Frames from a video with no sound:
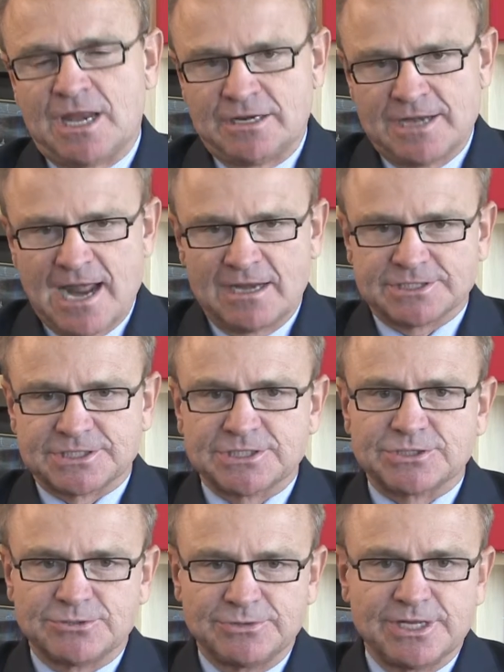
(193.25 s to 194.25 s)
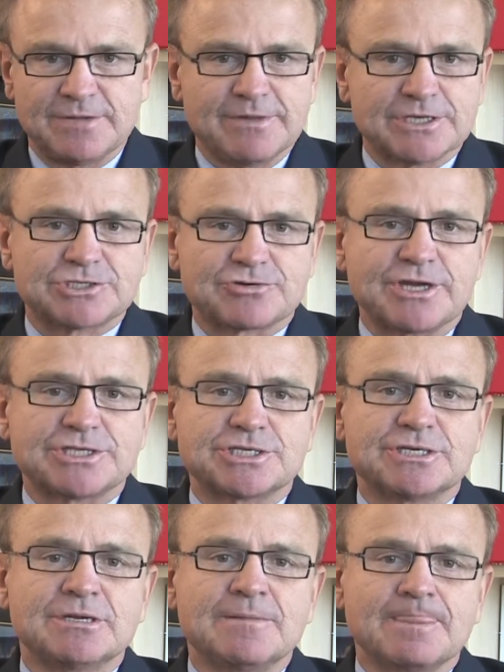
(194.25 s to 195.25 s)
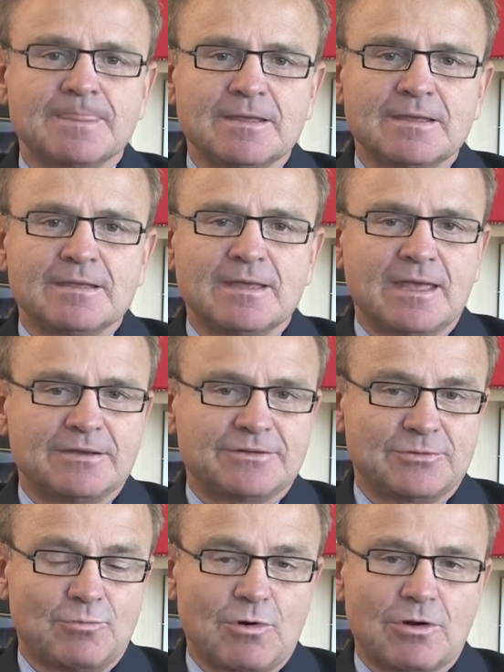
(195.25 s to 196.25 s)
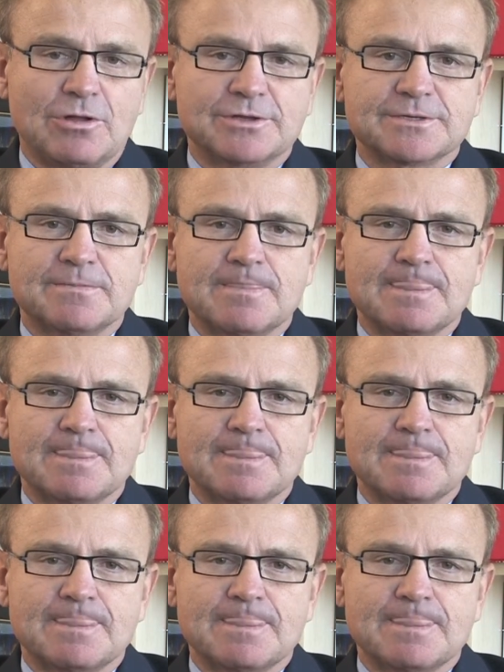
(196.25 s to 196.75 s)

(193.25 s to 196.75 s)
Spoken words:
and analysis to the administration and to the world.